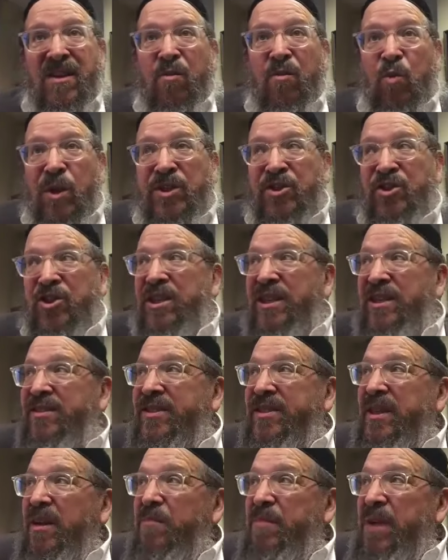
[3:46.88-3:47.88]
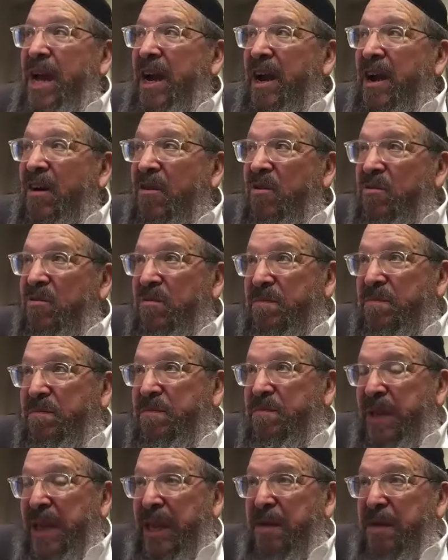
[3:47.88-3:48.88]
which is somehow
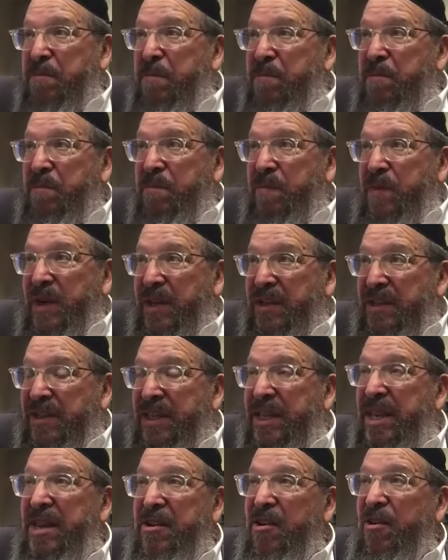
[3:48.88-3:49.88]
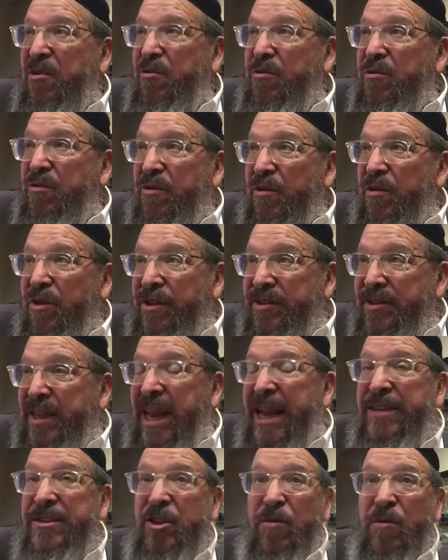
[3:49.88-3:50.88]
being continued or
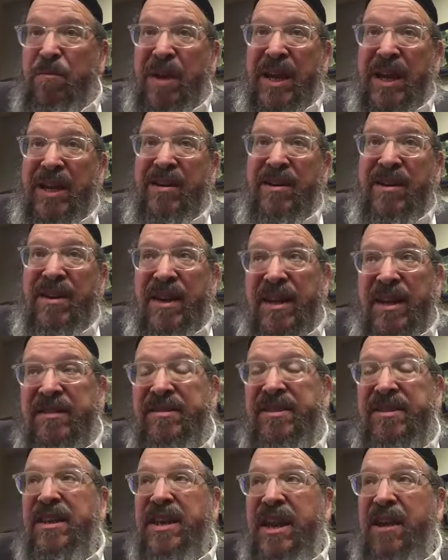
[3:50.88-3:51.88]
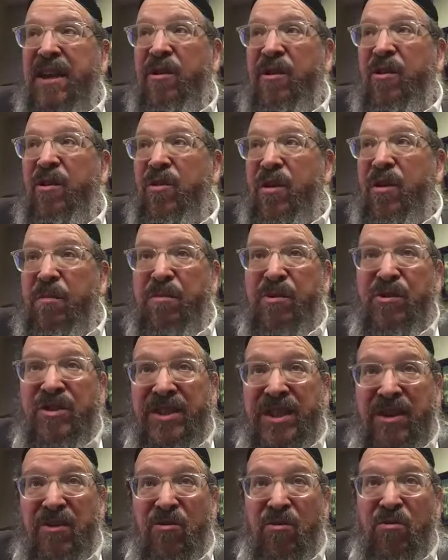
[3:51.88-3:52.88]
exacerbated in scenario number
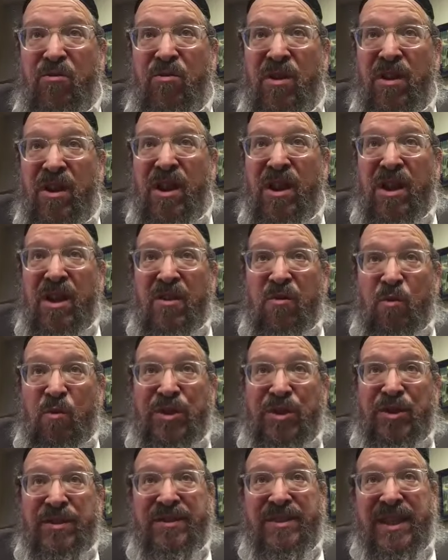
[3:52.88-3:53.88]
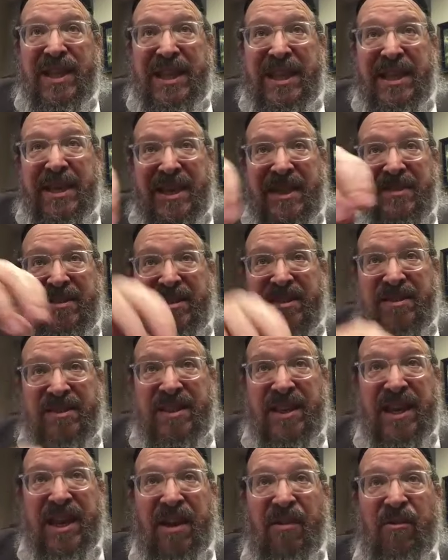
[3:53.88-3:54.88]
two, which is leading to
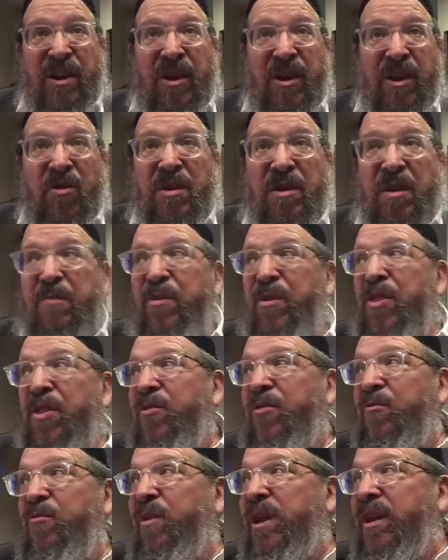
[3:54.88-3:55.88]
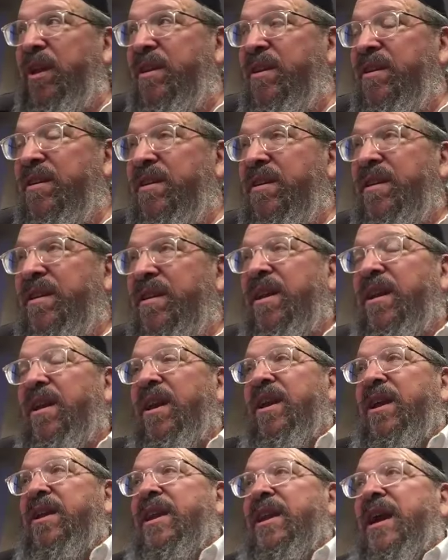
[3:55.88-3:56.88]
scenario number three.
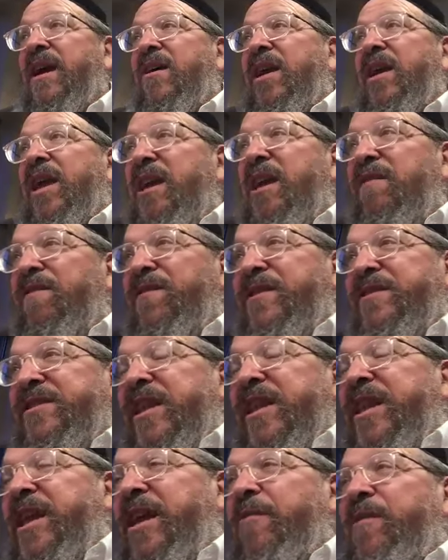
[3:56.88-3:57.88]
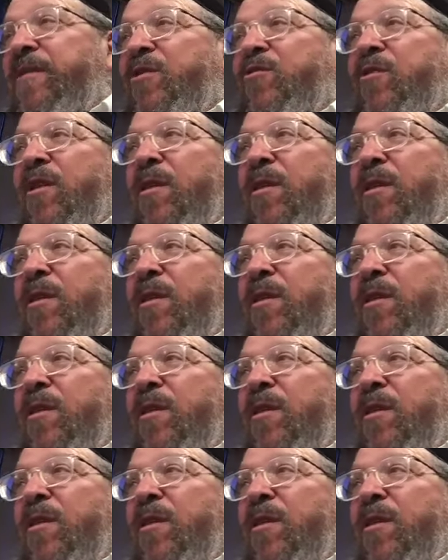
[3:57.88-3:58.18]
Now, if scenario